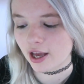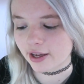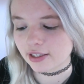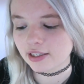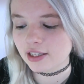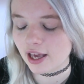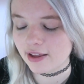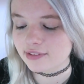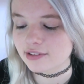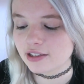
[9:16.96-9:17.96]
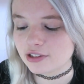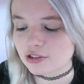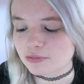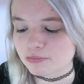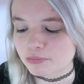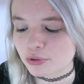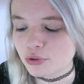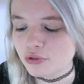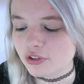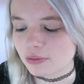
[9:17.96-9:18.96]
And in the end, he just
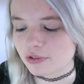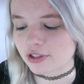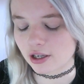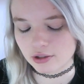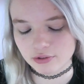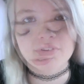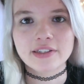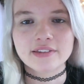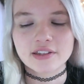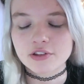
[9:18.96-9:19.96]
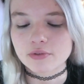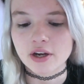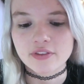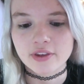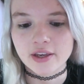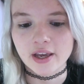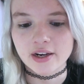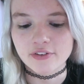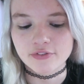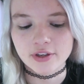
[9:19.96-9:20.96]
proved himself, and he did the right thing, and
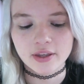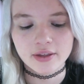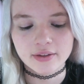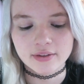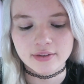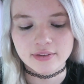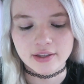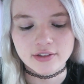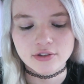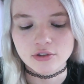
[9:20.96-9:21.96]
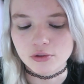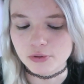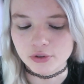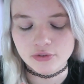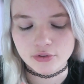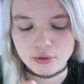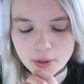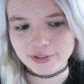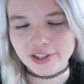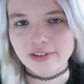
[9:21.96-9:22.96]
I think that's so beautiful.
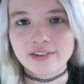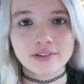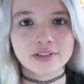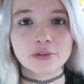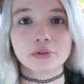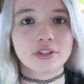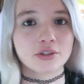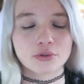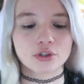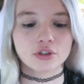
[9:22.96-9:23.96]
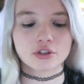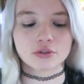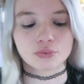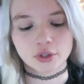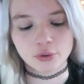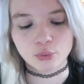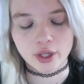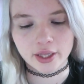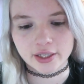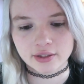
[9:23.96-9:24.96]
Besides Theon, this was just a really
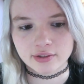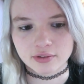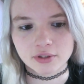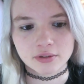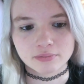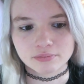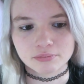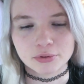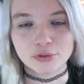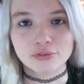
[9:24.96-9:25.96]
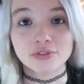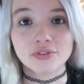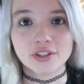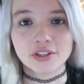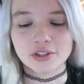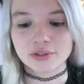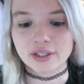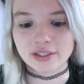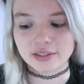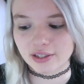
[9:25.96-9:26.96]
well-edited and beautiful video,
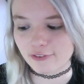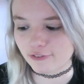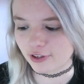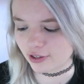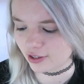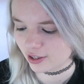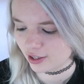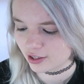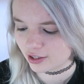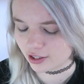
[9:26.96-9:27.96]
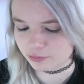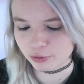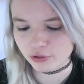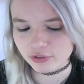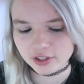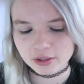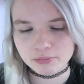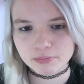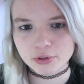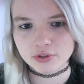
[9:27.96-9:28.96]
and I think it perfectly
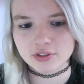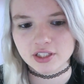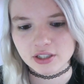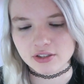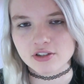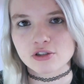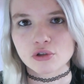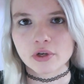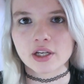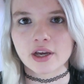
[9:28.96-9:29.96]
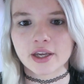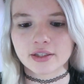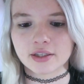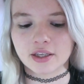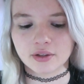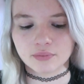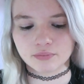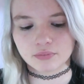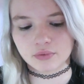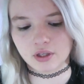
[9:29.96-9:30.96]
put Theon's storyline in
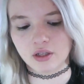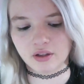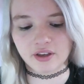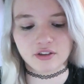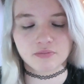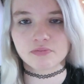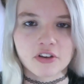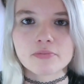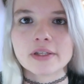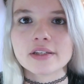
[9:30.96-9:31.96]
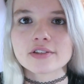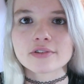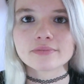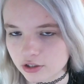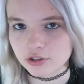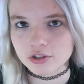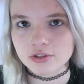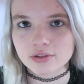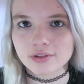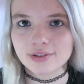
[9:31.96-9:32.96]
like 5 minutes. It's
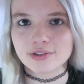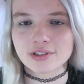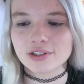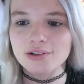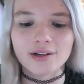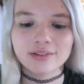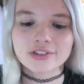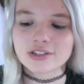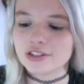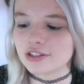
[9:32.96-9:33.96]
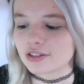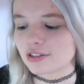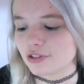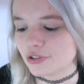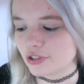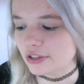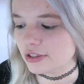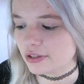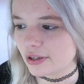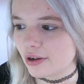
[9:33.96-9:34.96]
just, you see all the seasons, you
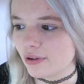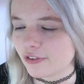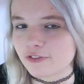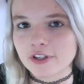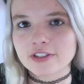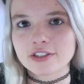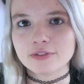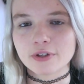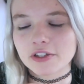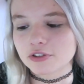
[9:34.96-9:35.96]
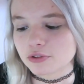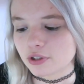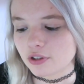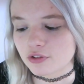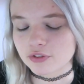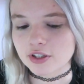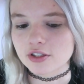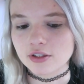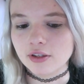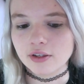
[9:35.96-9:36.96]
see all the things he went through, all the things
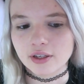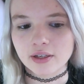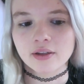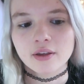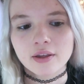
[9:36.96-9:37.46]
he did, and